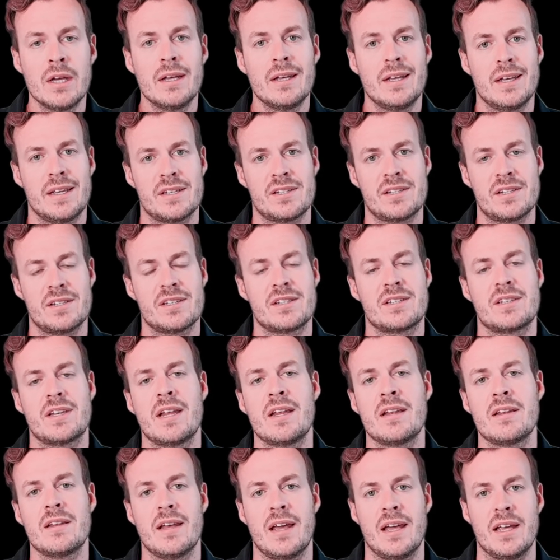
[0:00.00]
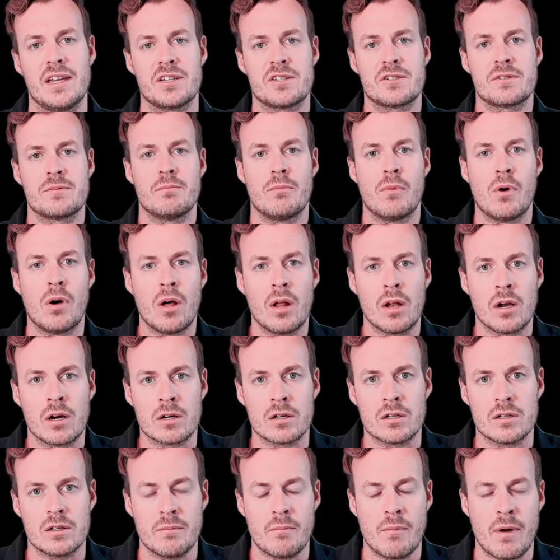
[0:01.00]
is send a
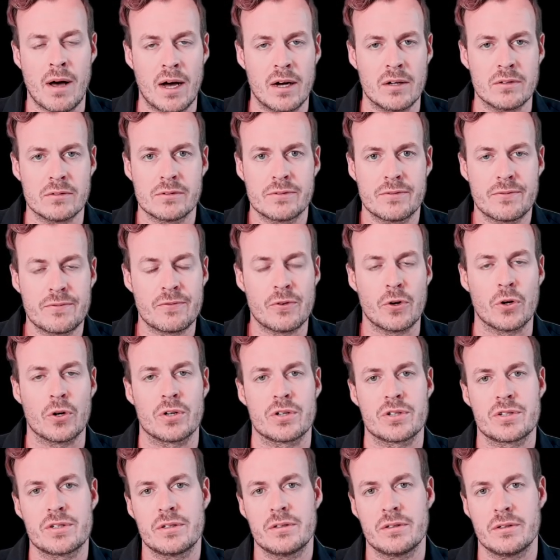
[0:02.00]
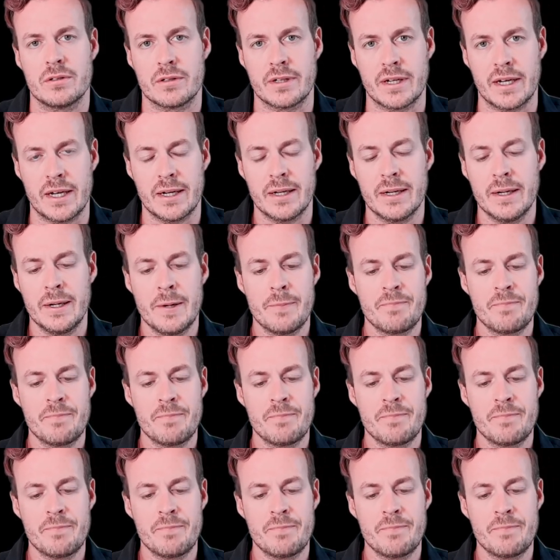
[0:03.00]
smaller amount first, okay?